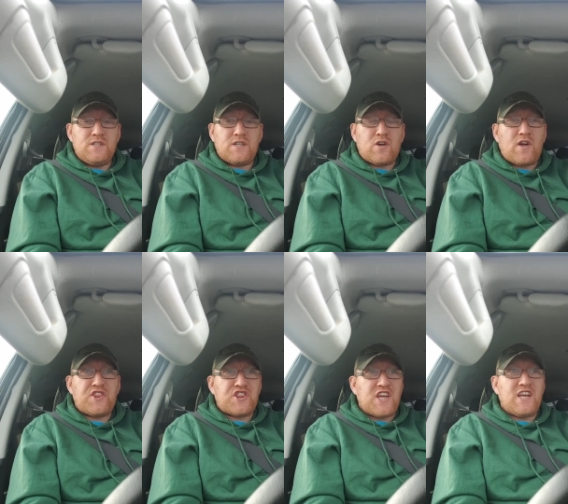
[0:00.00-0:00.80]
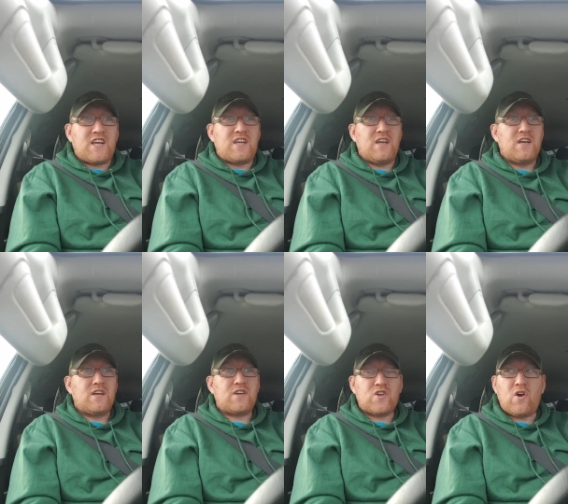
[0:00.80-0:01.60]
You've got to think.
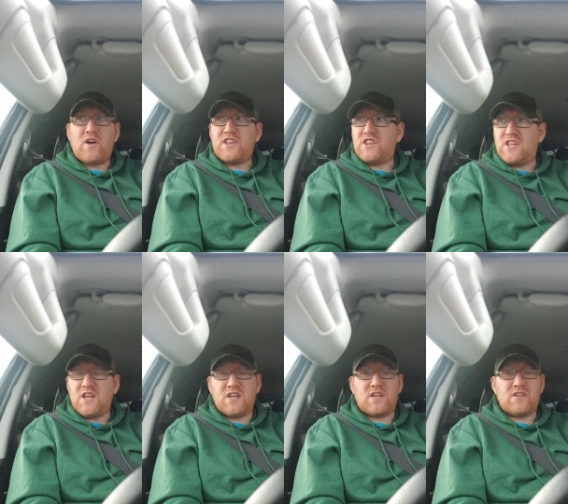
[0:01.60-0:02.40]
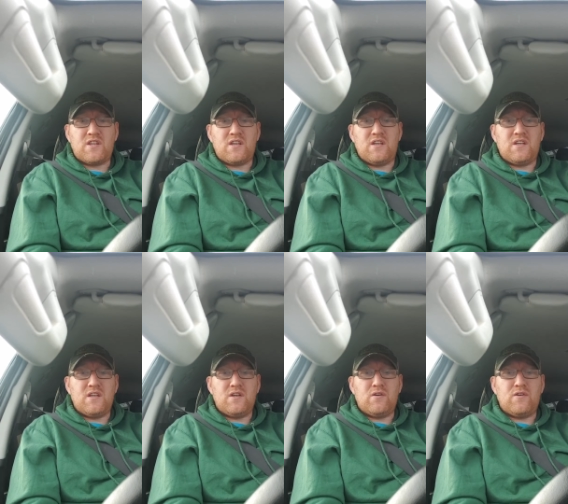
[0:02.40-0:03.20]
Got to think that,
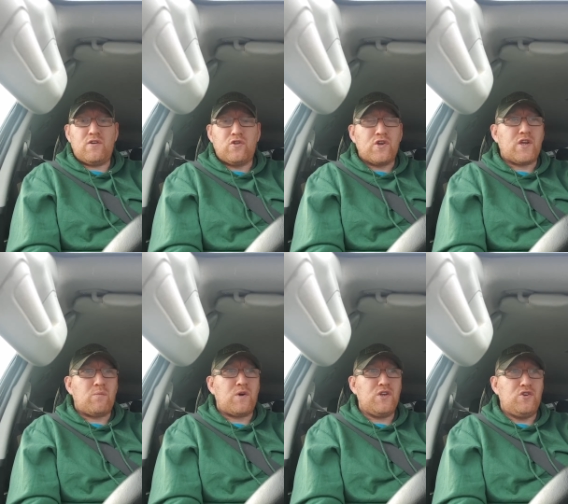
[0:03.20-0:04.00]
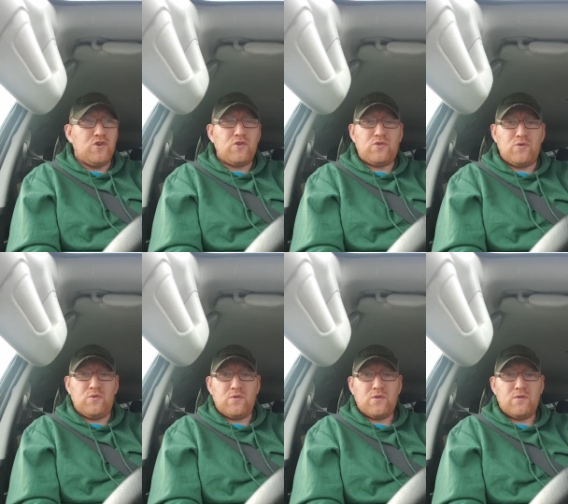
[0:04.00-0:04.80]
look at what you
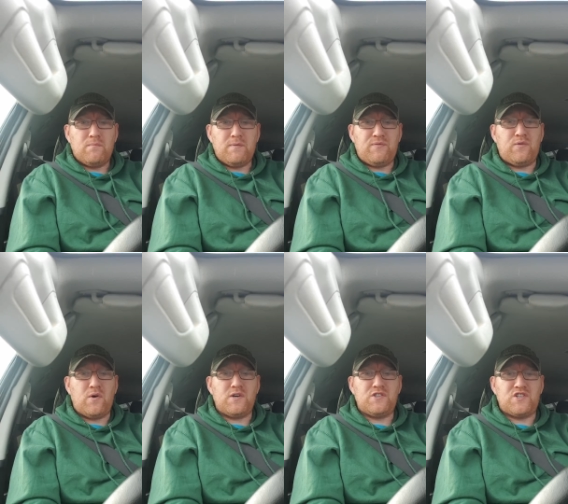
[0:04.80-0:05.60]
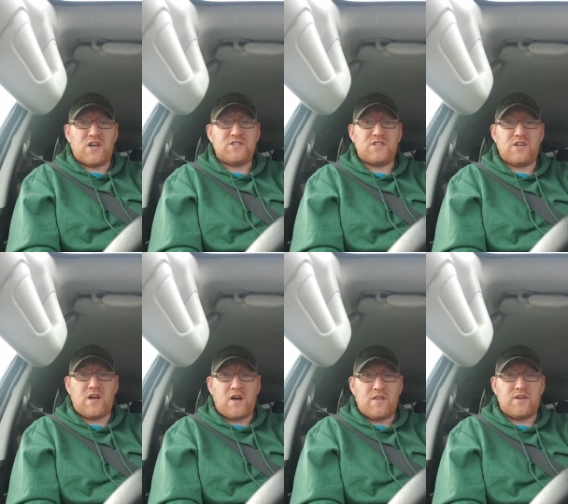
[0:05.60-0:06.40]
do before judging
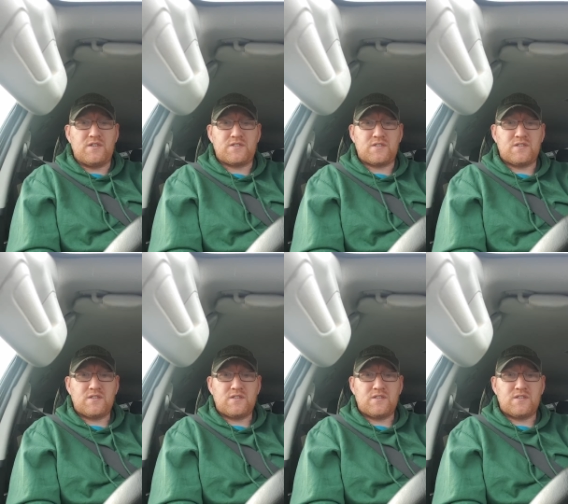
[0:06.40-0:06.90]
others.